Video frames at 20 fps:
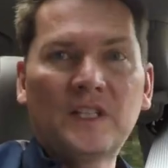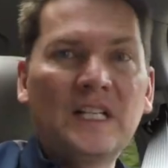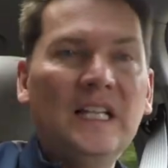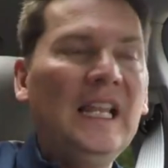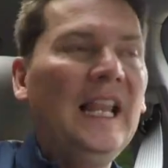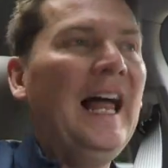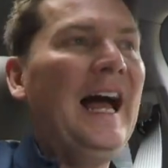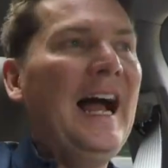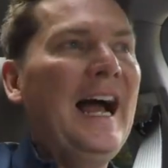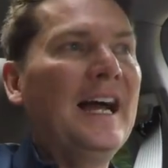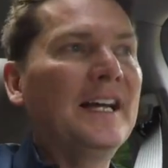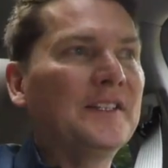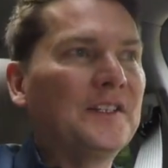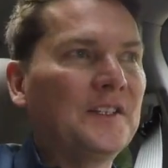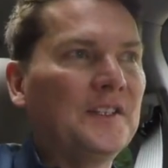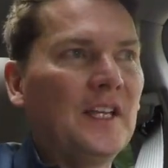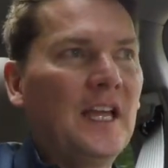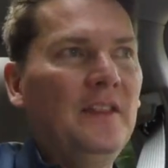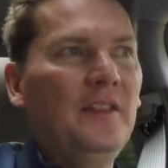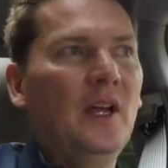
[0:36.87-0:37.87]

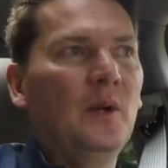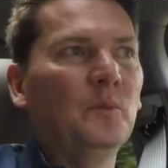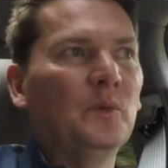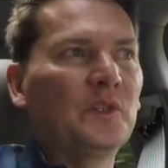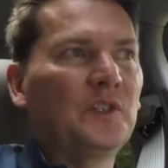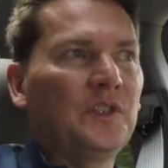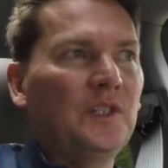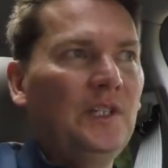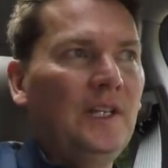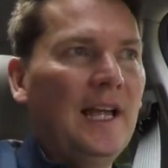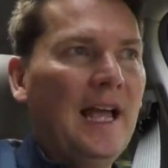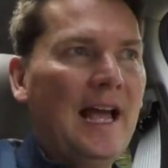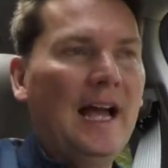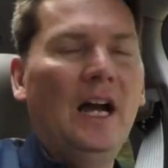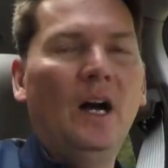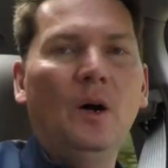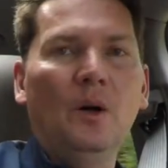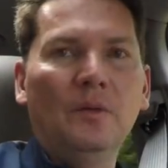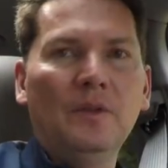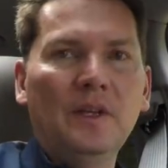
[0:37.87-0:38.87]
class, and then we'll see
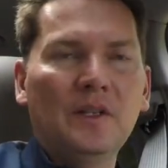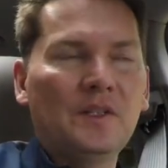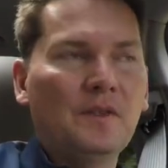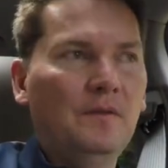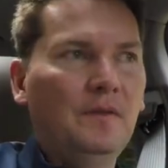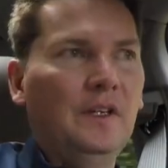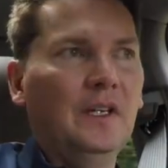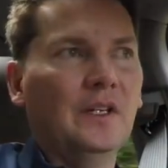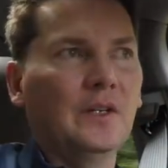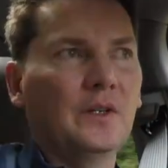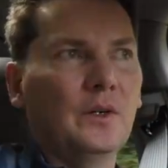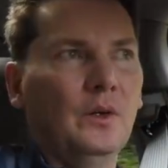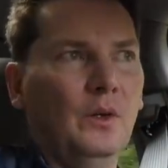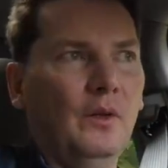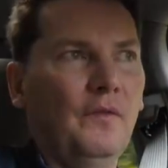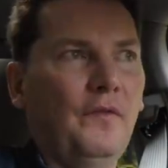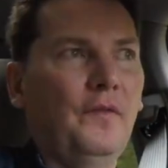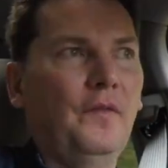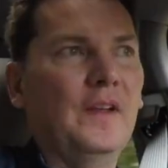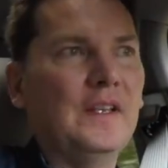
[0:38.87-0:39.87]
how this vehicle
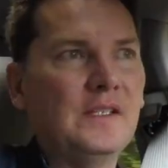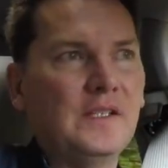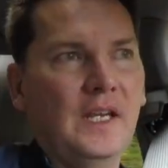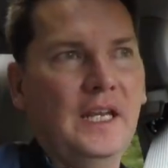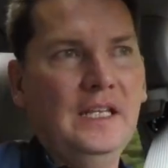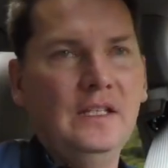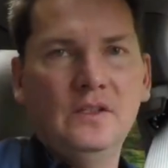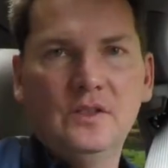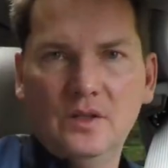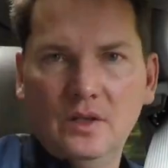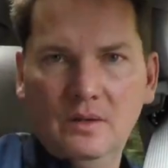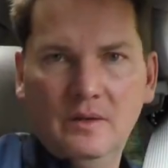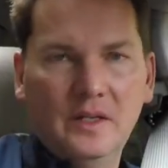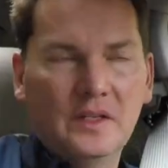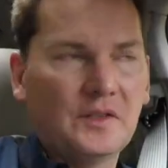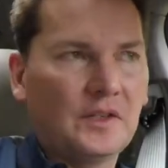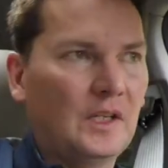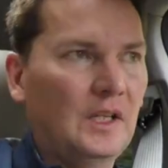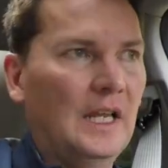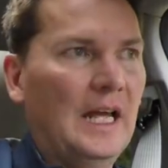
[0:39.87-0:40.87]
fits into
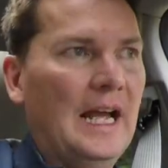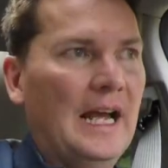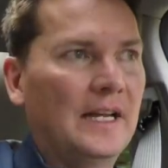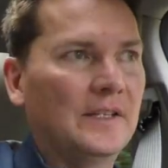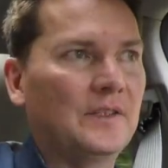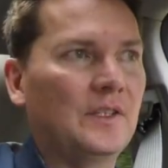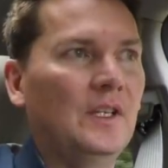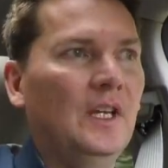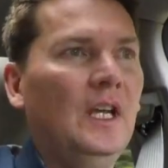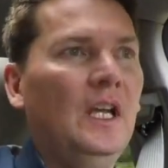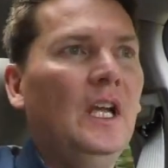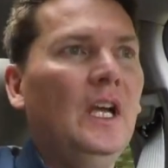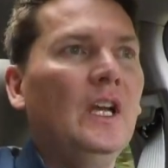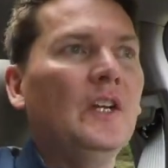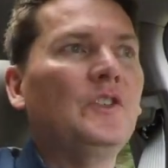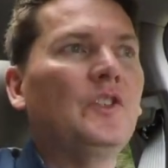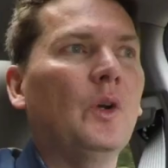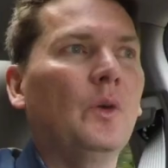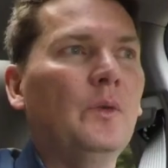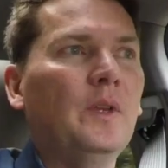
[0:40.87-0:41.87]
this class.
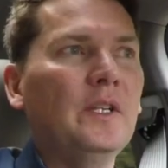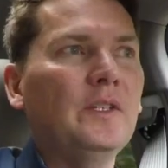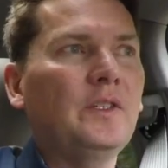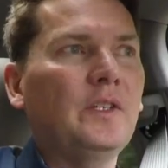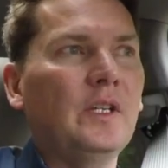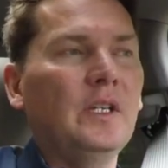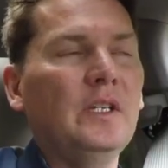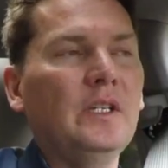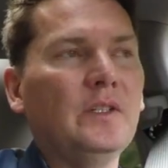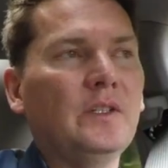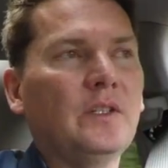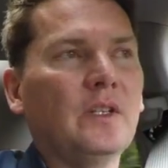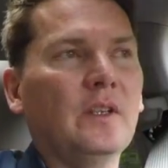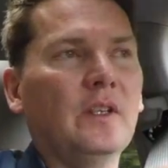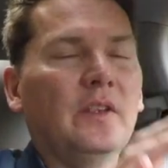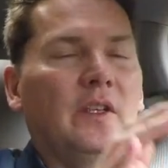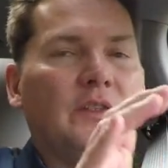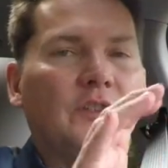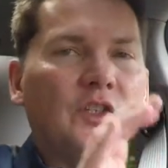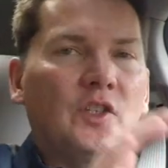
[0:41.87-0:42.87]
So this is
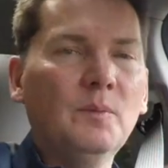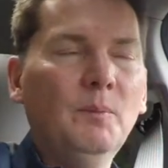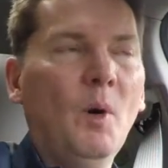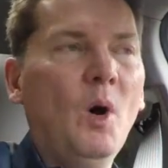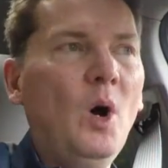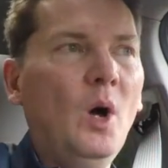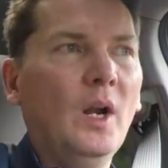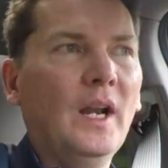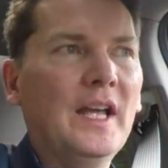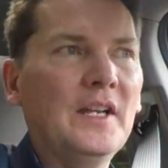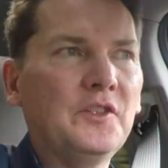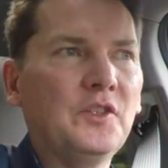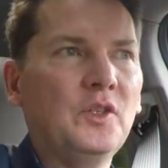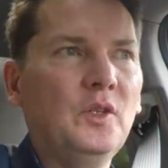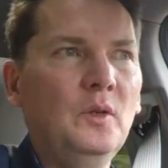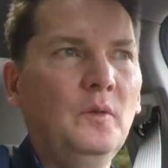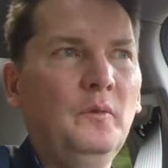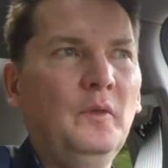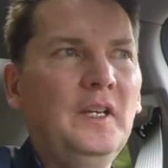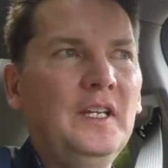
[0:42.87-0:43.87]
the small
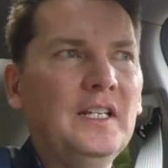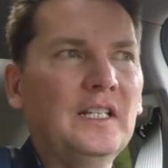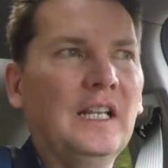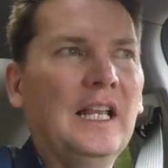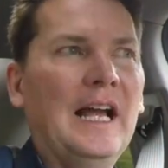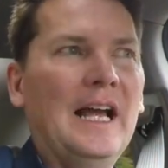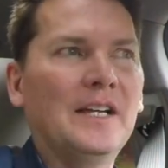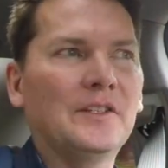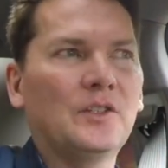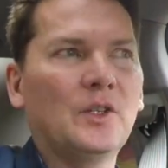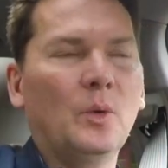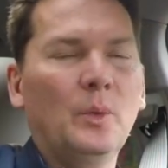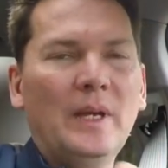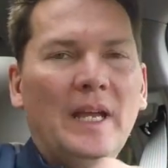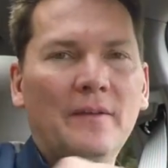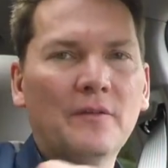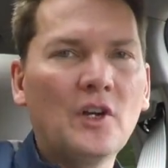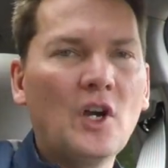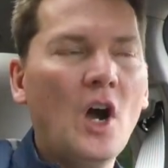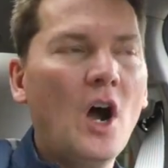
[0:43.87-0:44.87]
SUV class. So we
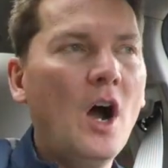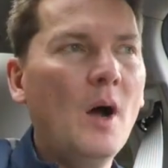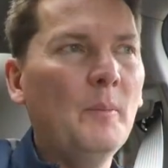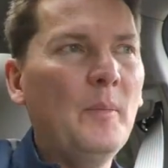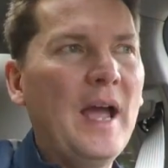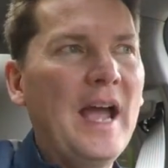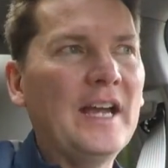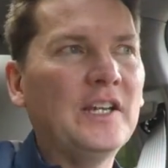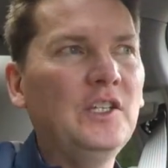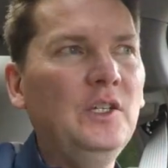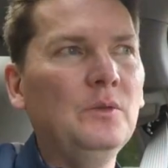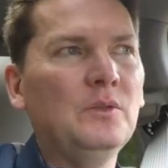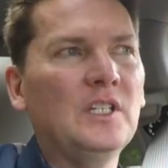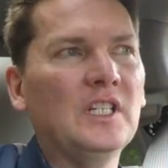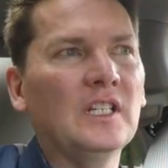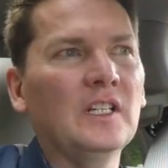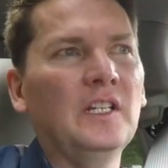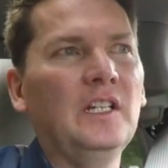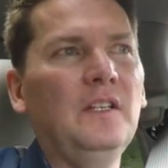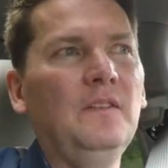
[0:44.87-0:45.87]
have compact
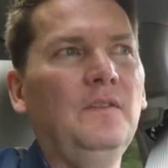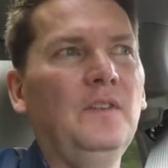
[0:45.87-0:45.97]
utility